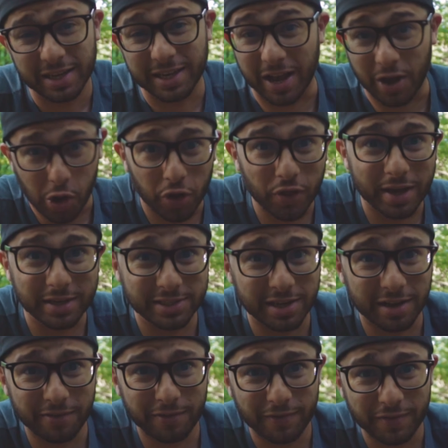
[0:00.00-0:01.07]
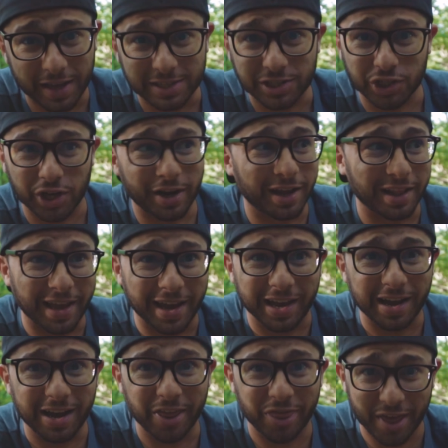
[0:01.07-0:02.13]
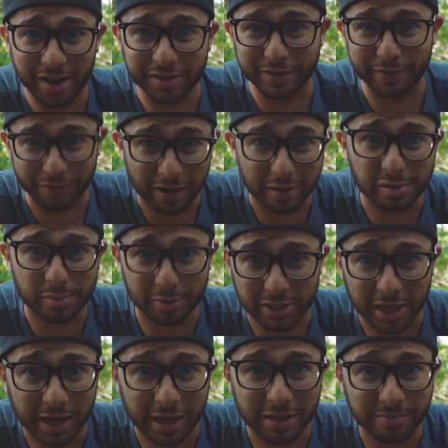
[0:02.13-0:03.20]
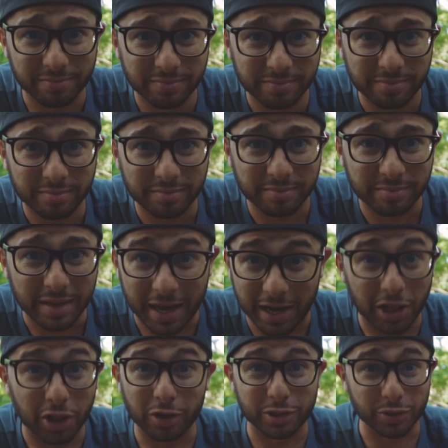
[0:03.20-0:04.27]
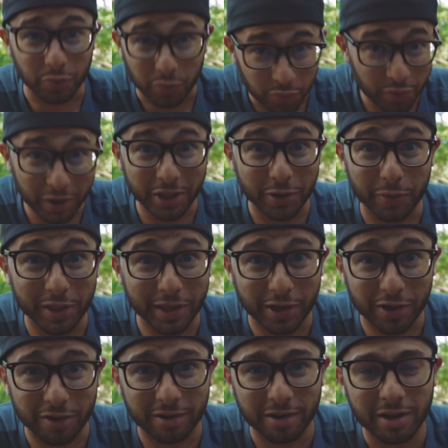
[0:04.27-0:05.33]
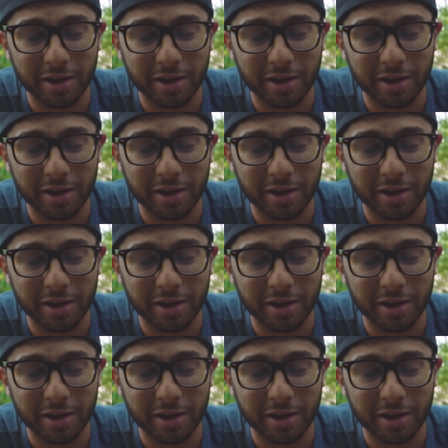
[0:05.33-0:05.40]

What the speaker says: Yeah, all that stuff, that's shot at 1,000 frames per second. And it looks really, really good.